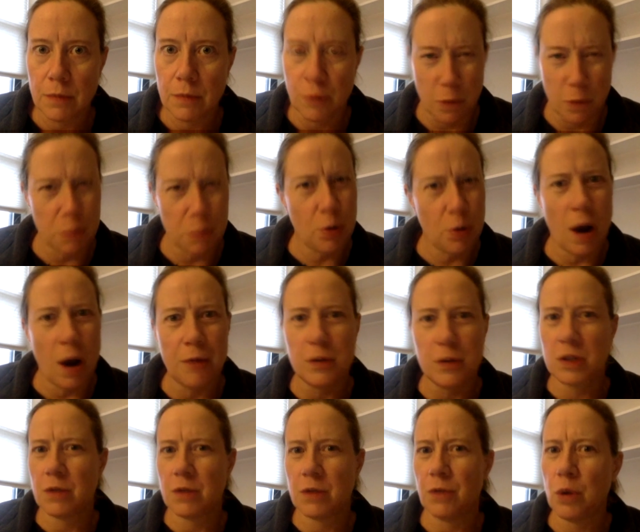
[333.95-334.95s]
For the
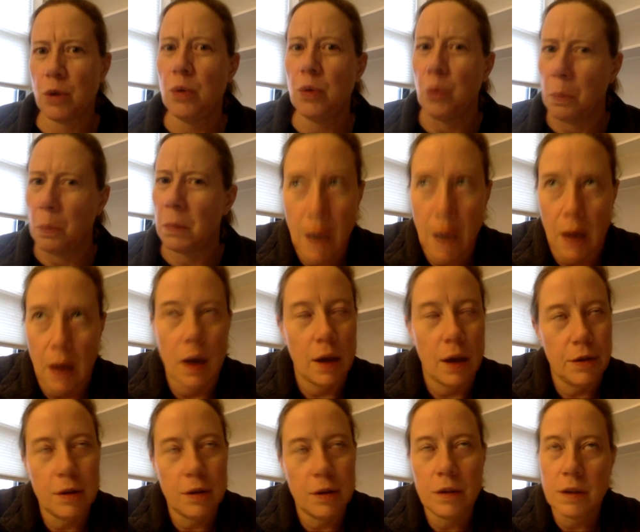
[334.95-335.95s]
profits of whom? I
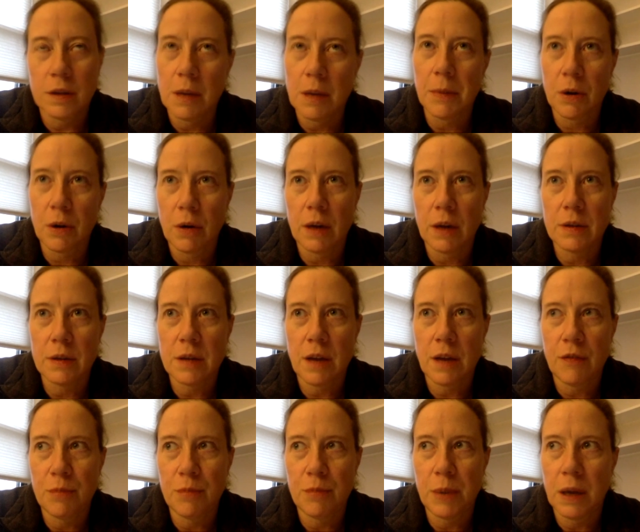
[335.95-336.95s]
think the Democrats
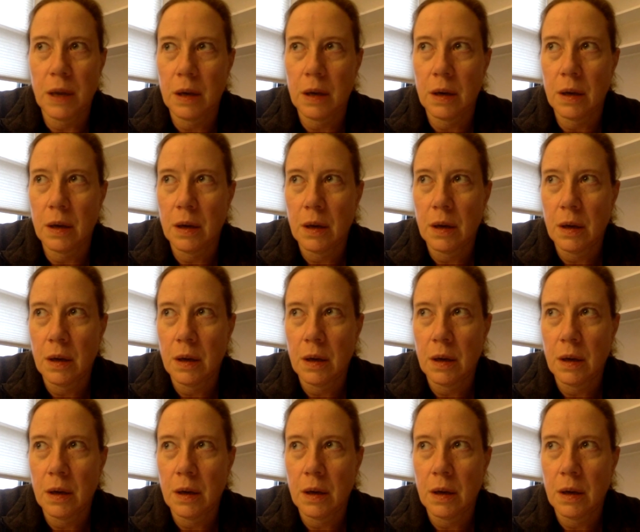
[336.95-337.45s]
have been,